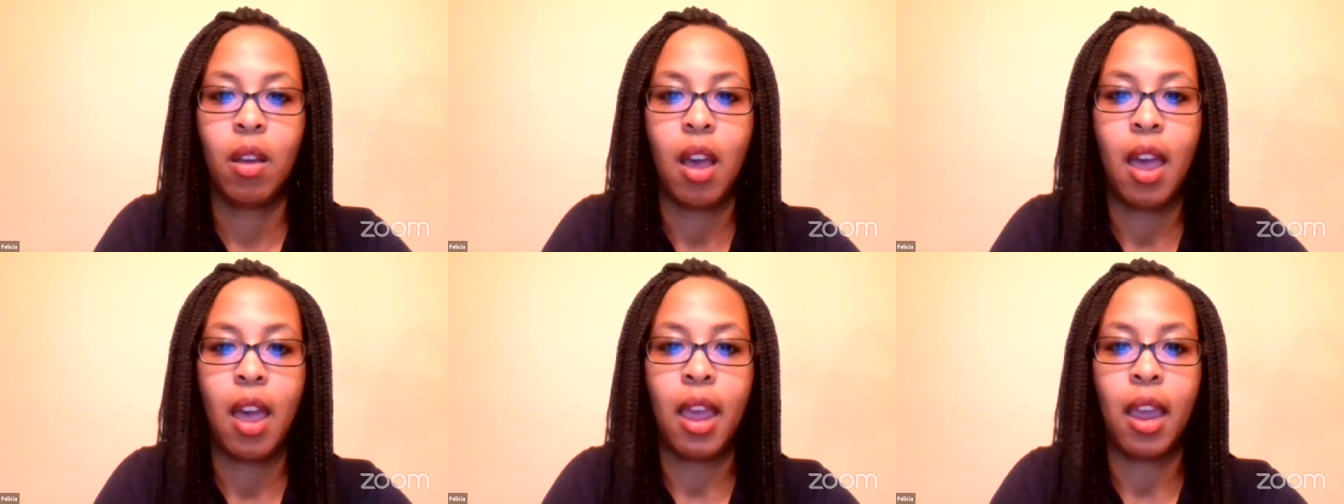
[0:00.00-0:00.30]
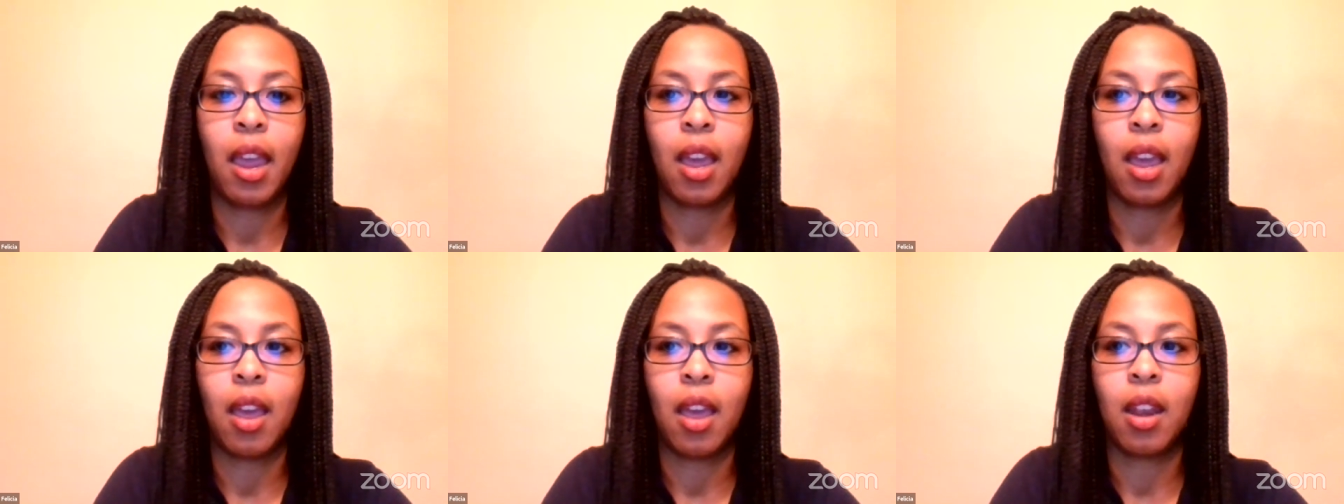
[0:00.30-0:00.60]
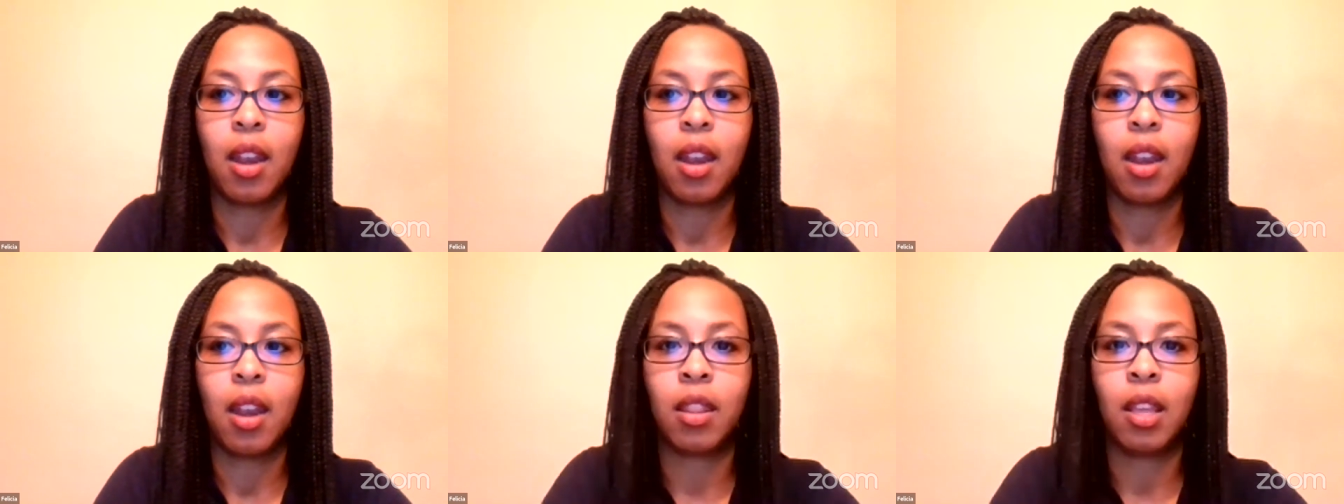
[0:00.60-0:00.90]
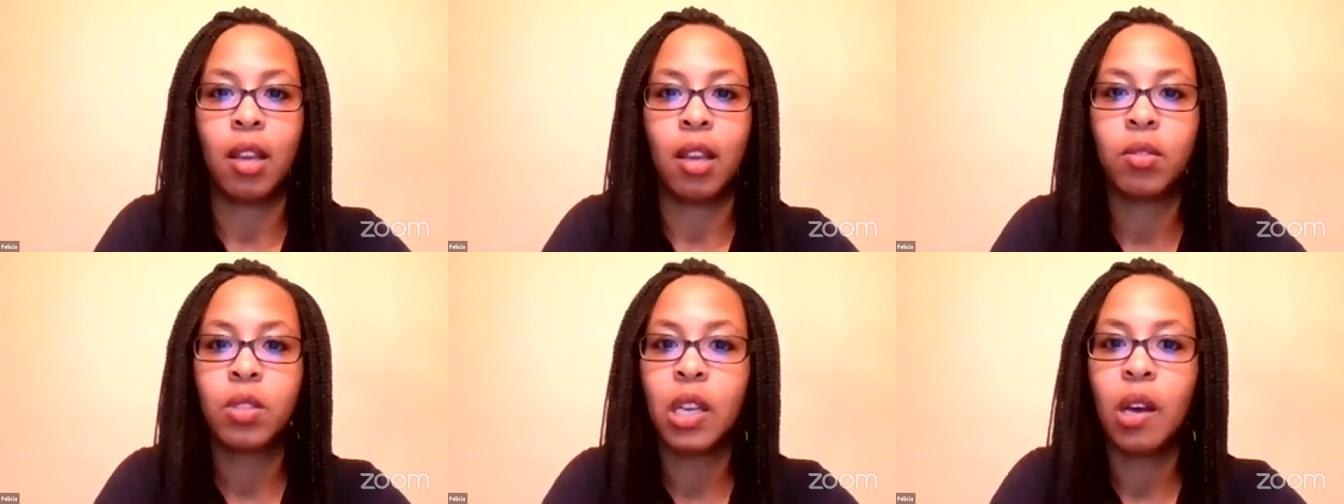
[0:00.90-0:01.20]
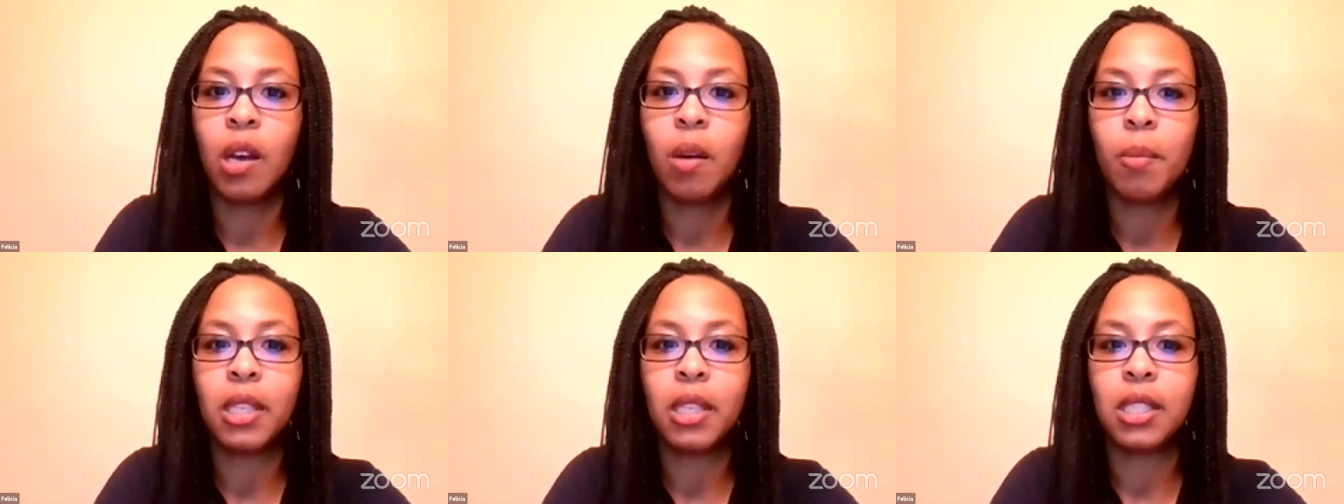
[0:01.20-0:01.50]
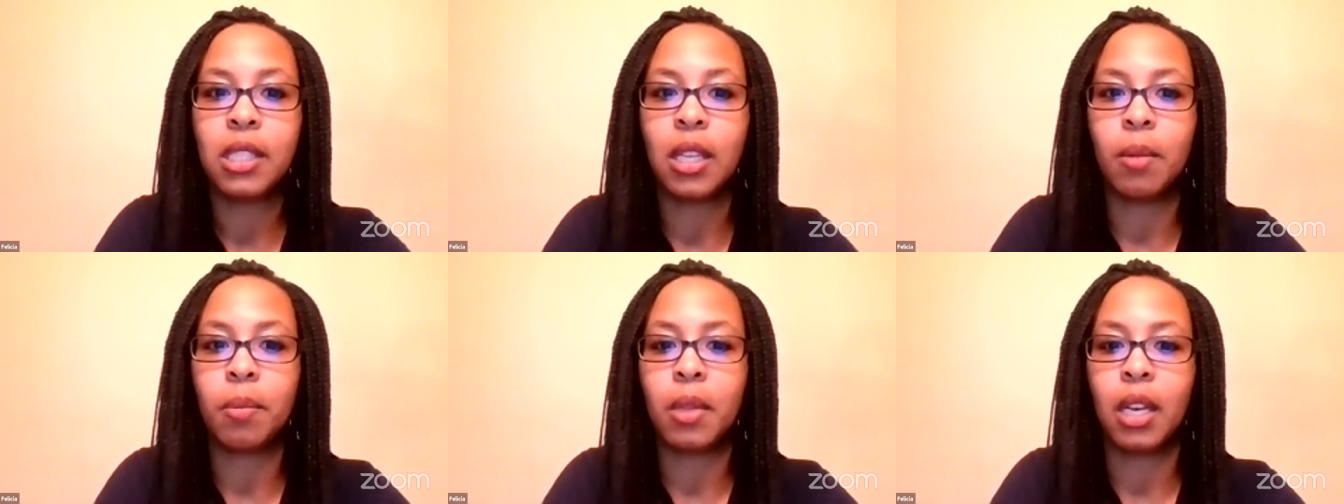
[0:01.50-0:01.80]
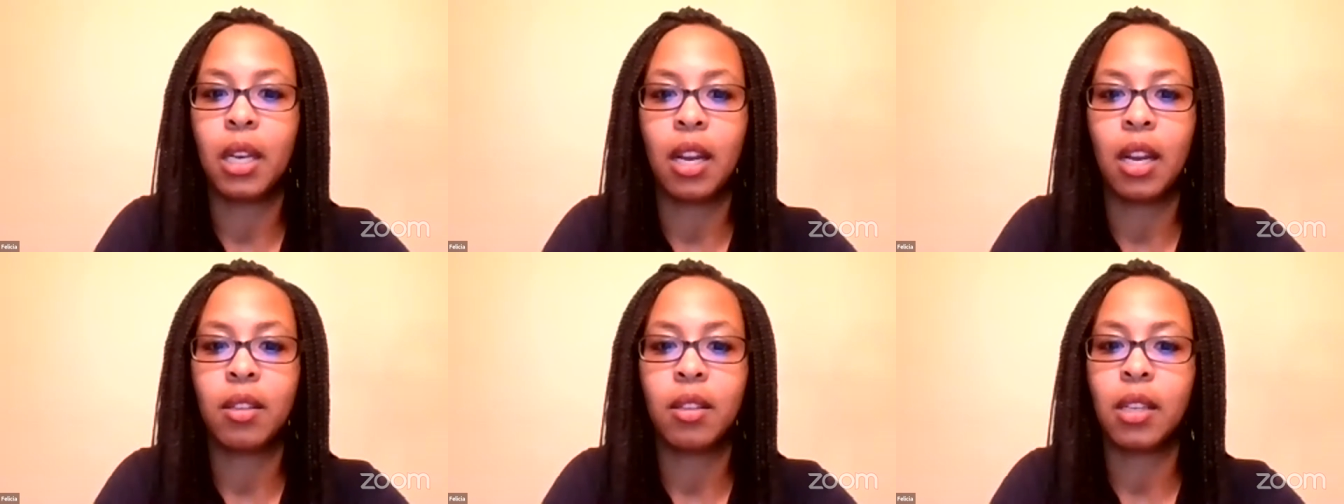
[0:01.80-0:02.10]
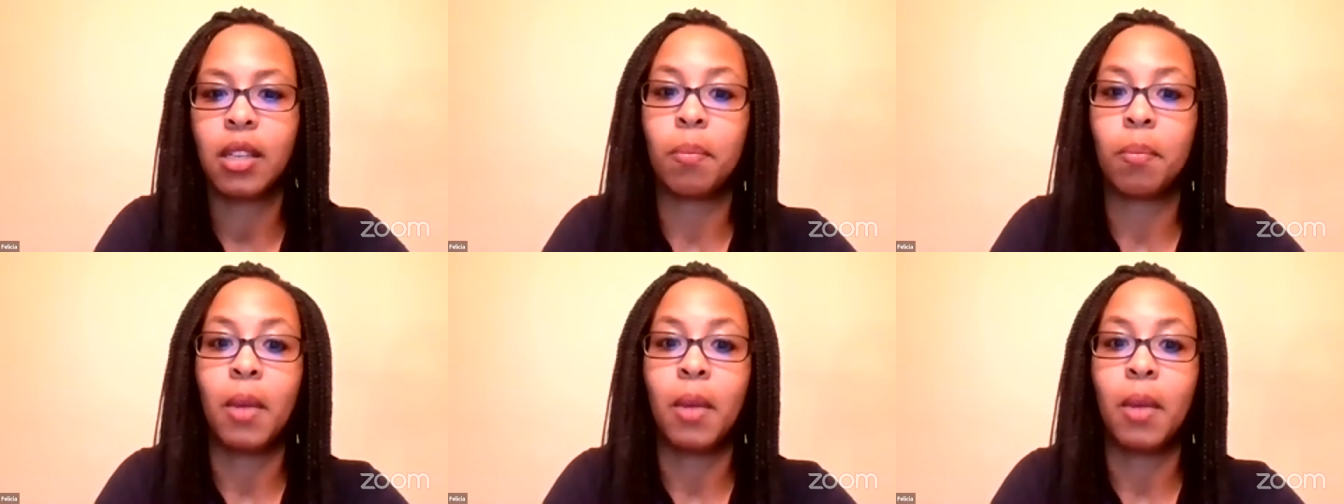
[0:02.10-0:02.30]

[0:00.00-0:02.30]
and they'll tell me something, and I was like,